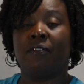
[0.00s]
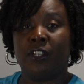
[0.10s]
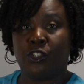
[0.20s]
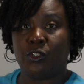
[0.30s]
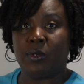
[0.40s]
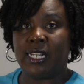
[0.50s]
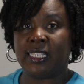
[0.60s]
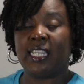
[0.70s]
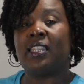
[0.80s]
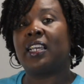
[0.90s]
of the
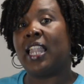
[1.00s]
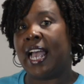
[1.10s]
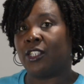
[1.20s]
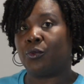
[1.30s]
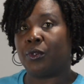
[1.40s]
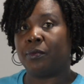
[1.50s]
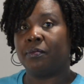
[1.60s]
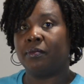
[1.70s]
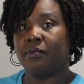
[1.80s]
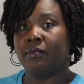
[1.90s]
students in the
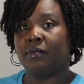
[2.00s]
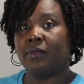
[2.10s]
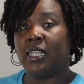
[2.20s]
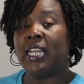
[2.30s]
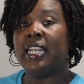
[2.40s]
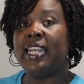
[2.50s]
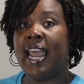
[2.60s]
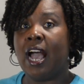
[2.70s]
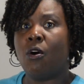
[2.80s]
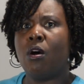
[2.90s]
classroom.
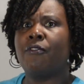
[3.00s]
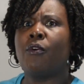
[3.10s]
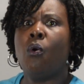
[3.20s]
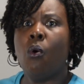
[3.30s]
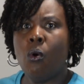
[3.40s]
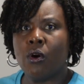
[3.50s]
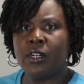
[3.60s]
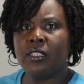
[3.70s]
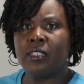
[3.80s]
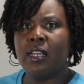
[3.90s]
Now, of
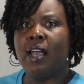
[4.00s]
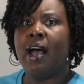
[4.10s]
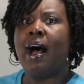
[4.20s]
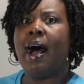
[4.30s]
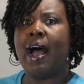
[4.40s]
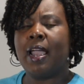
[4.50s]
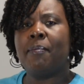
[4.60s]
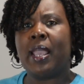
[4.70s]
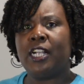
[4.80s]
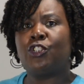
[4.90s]
course, I
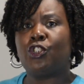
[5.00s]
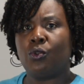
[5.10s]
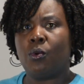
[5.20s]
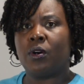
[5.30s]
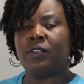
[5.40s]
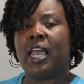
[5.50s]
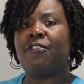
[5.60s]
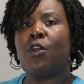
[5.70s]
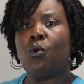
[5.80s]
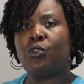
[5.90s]
made sure
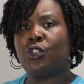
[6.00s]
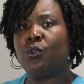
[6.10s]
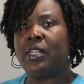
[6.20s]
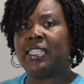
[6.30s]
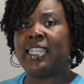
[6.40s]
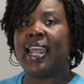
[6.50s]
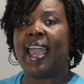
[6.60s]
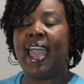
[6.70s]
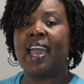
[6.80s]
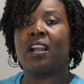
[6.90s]
that those students that
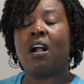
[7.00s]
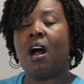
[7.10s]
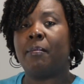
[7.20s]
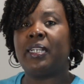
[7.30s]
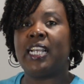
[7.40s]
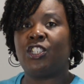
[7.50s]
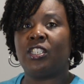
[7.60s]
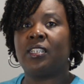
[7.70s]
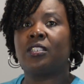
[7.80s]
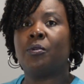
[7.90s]
had
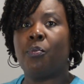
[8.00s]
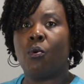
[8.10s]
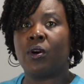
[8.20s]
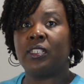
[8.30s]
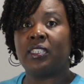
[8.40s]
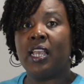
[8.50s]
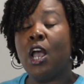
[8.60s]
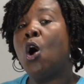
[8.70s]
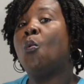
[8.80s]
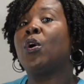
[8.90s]
accommodations and supports
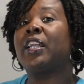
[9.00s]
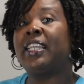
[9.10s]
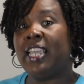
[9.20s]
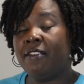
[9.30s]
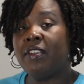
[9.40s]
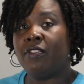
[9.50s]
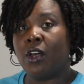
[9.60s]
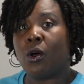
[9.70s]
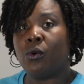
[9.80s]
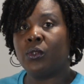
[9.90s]
were given
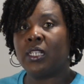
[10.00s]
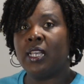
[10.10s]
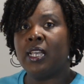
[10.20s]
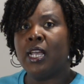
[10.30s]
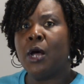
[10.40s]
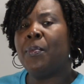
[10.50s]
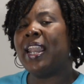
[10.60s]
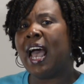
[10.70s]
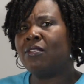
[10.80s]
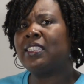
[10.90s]
those.
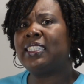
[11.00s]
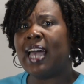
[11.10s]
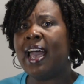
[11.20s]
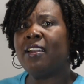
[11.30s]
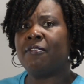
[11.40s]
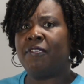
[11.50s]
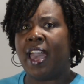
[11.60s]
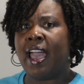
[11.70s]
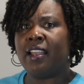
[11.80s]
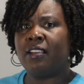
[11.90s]
But outside of
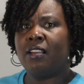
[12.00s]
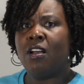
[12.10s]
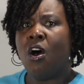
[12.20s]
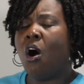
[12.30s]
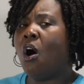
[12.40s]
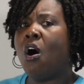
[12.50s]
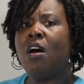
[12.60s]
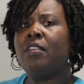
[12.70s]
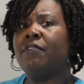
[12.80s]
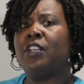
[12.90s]
that,
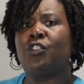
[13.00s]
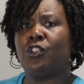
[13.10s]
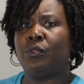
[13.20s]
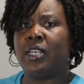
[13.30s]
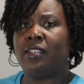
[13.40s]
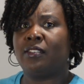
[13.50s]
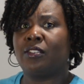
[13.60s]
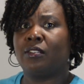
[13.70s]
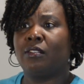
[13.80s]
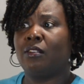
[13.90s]
all of the students
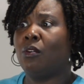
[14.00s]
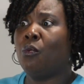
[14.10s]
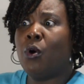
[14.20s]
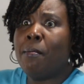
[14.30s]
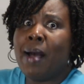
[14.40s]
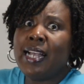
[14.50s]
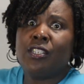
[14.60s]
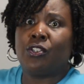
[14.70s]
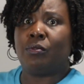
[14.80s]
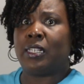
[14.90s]
were my
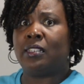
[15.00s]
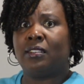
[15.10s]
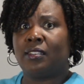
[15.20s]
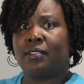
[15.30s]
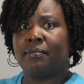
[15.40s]
students.